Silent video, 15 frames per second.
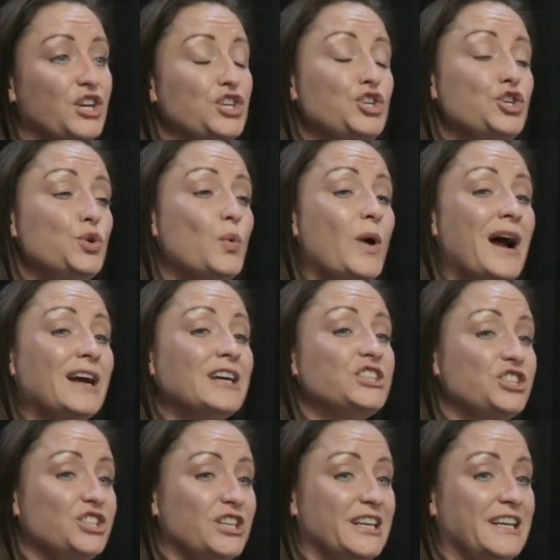you
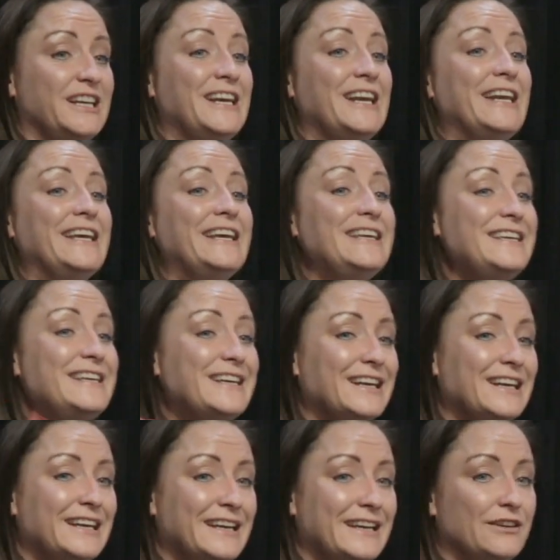actually
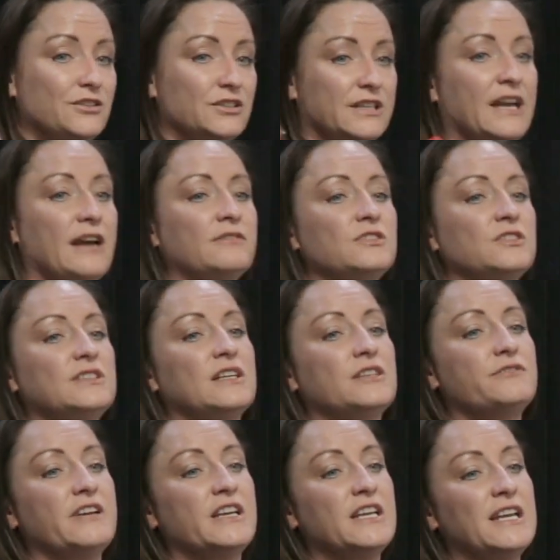legally, under council
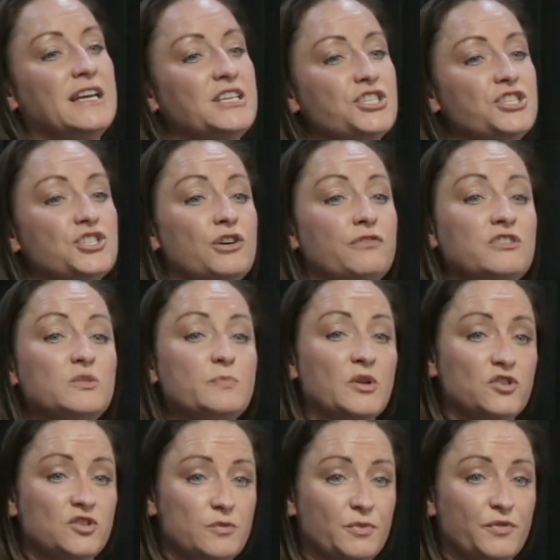tax regulations, are
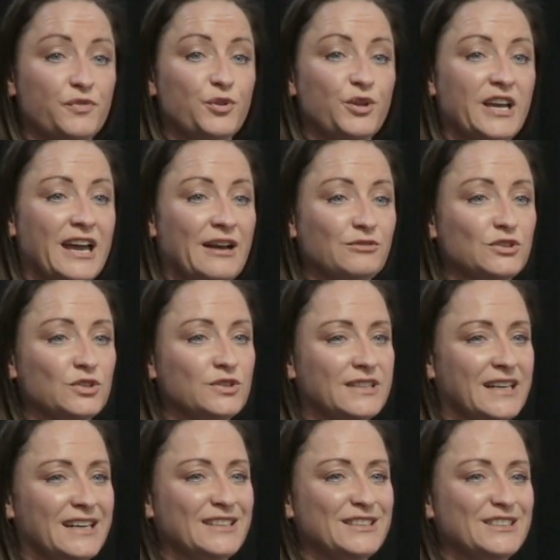responsible for the council
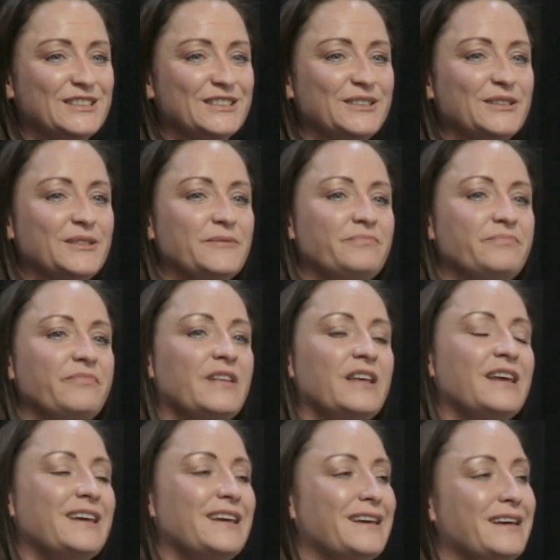tax.
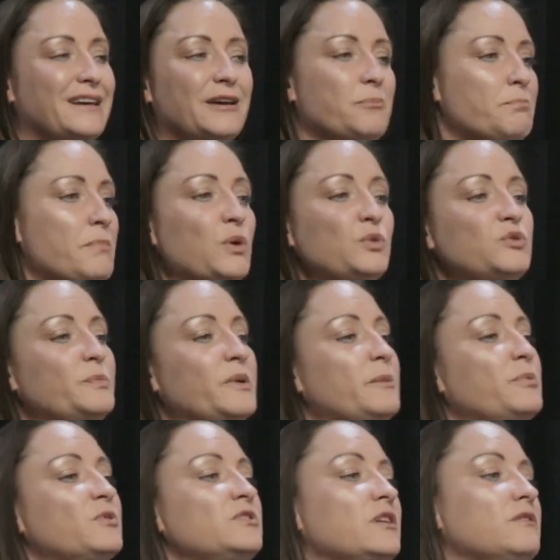Most
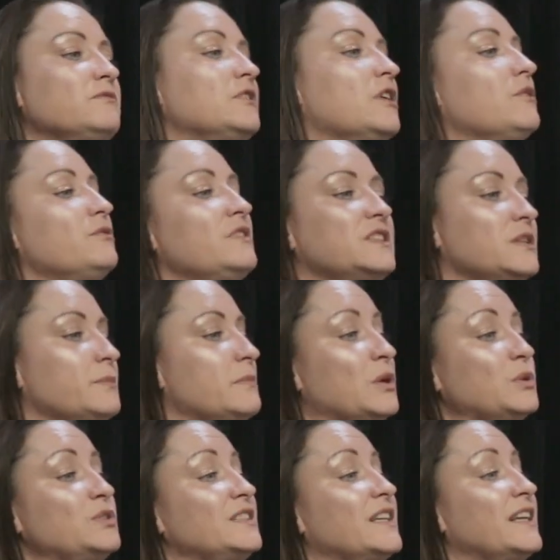people don't know this and
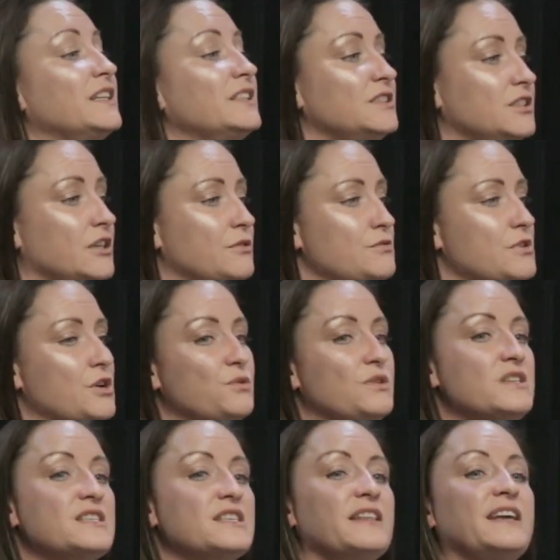most tenants don't know
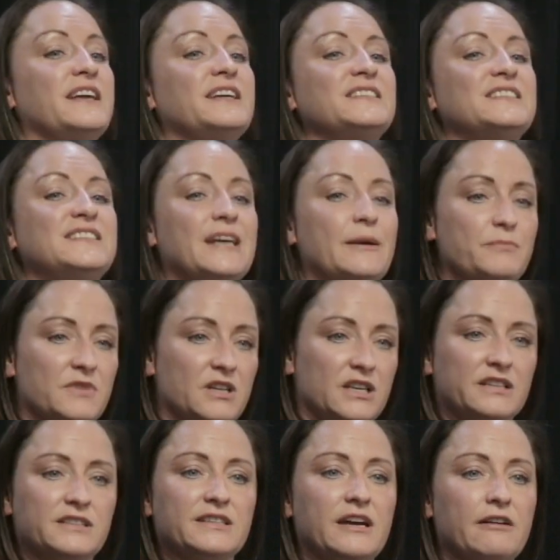this and they accept that
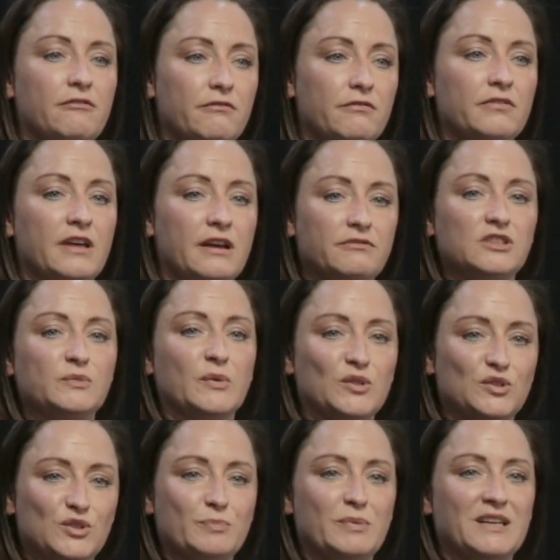it's their
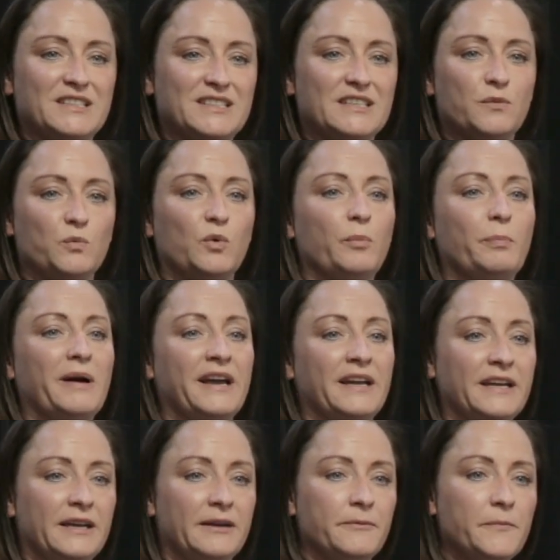responsibility and will
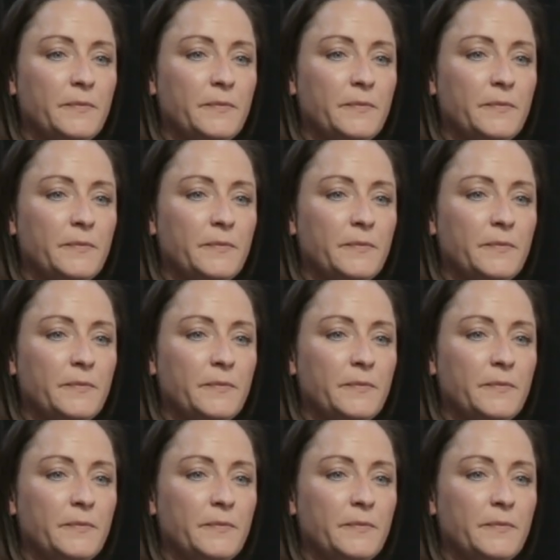pay.